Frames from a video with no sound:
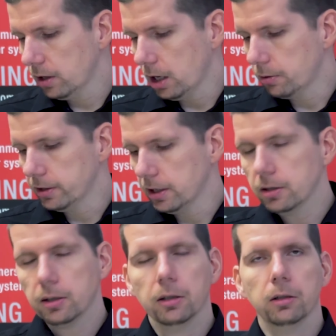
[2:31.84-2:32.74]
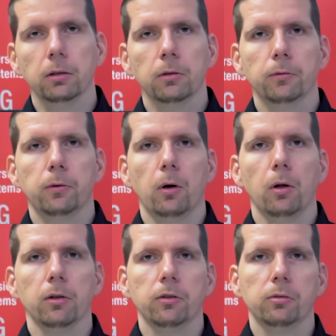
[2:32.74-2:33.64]
are identical for
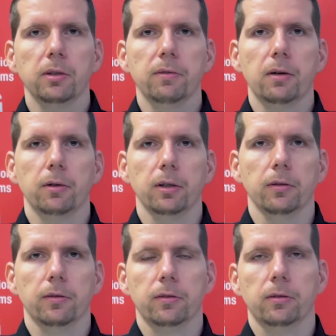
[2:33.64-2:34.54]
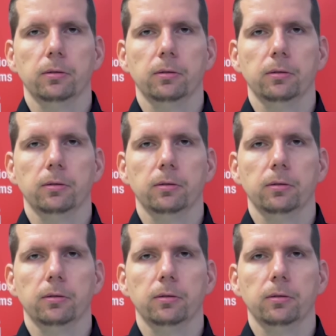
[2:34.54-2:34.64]
all three variants.